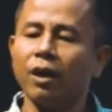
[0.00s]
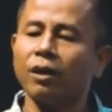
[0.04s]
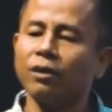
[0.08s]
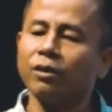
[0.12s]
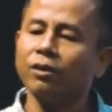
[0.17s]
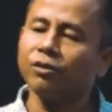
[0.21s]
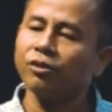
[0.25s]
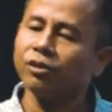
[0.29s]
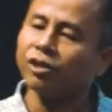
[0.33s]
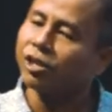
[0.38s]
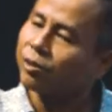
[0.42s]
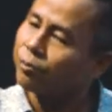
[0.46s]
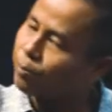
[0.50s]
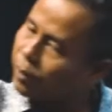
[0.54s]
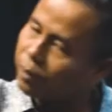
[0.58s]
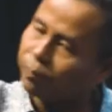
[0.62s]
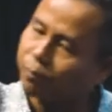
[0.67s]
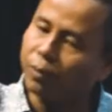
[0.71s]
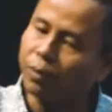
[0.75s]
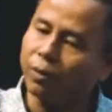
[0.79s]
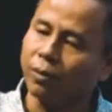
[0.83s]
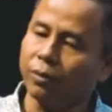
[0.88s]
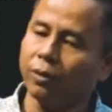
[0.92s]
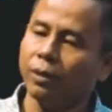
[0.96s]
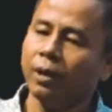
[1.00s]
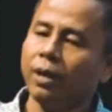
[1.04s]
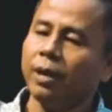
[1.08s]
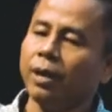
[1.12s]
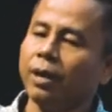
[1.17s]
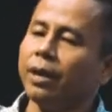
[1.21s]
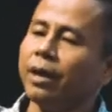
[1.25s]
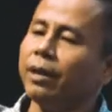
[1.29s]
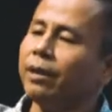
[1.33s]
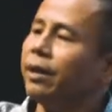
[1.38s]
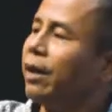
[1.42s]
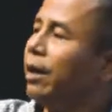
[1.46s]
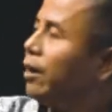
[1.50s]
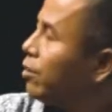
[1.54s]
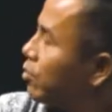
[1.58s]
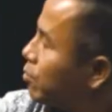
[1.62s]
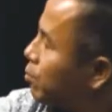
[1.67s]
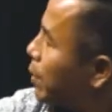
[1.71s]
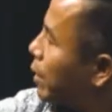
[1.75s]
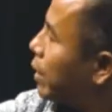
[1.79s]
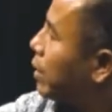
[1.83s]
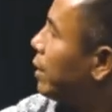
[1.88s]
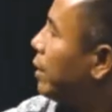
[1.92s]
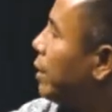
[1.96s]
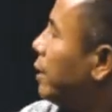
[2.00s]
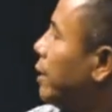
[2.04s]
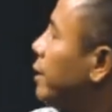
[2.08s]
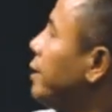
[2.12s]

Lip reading: on the sick people and expect